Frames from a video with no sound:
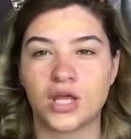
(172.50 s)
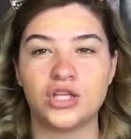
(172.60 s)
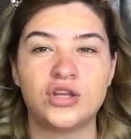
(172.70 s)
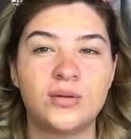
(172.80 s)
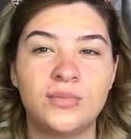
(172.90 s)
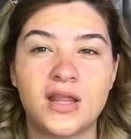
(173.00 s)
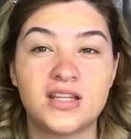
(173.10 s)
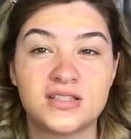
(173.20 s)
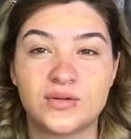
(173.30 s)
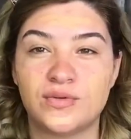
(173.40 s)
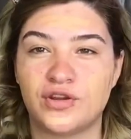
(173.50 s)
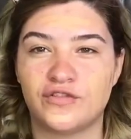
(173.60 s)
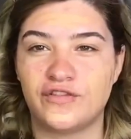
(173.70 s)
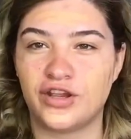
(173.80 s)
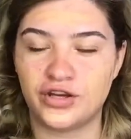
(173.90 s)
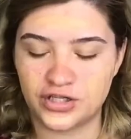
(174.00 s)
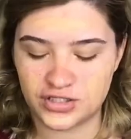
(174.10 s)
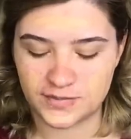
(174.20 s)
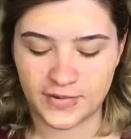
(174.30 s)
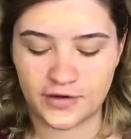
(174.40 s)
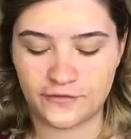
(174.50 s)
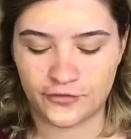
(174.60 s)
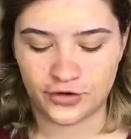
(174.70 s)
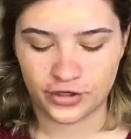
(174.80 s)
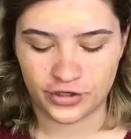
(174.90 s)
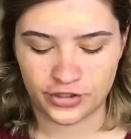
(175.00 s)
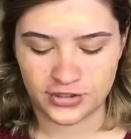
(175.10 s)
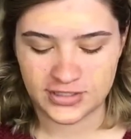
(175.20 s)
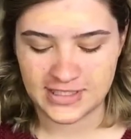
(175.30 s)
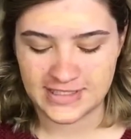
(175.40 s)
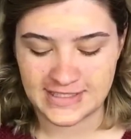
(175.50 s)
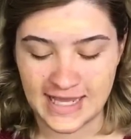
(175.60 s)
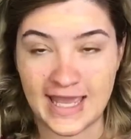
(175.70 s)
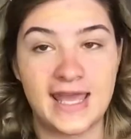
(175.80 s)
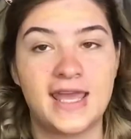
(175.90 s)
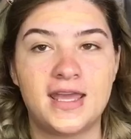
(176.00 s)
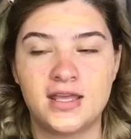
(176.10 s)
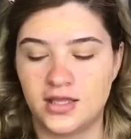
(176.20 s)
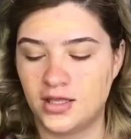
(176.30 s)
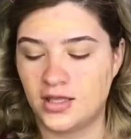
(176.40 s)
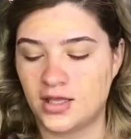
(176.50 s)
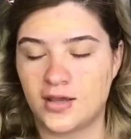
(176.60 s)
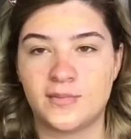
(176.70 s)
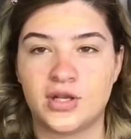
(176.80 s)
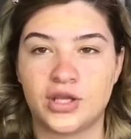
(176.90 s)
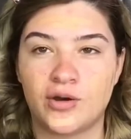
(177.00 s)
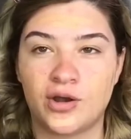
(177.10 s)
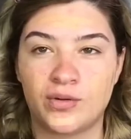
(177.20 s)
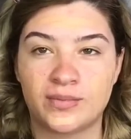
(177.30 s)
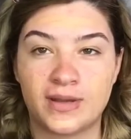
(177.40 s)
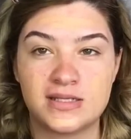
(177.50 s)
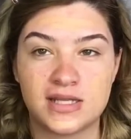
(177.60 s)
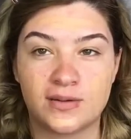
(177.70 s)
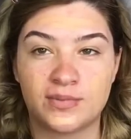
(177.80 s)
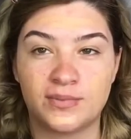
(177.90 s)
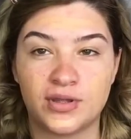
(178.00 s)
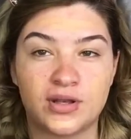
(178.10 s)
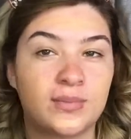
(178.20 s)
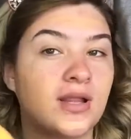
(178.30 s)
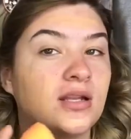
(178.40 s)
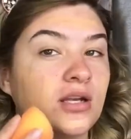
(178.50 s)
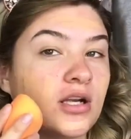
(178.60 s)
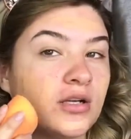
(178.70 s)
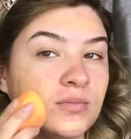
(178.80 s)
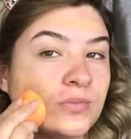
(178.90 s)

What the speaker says: And you can blend this in with your fingers, but for today, I'm gonna go in with my damp beauty blender.